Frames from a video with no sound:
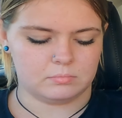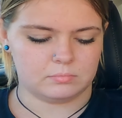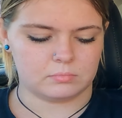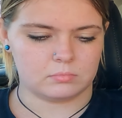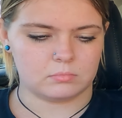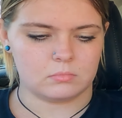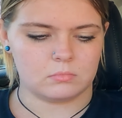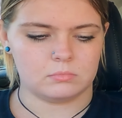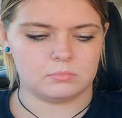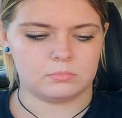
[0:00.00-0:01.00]

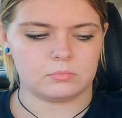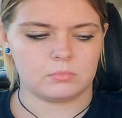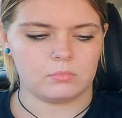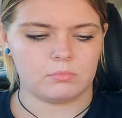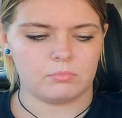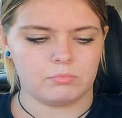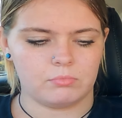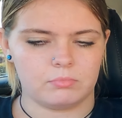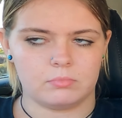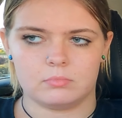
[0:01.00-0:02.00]

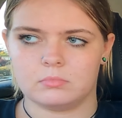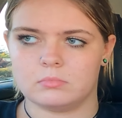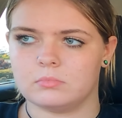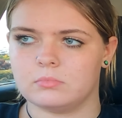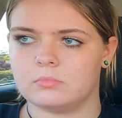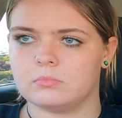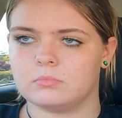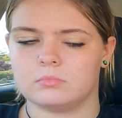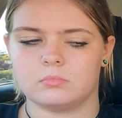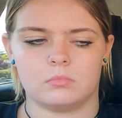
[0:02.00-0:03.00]

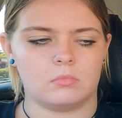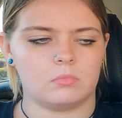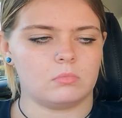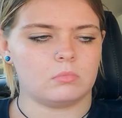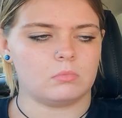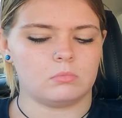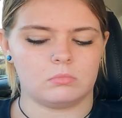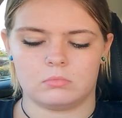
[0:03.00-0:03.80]
[no speech]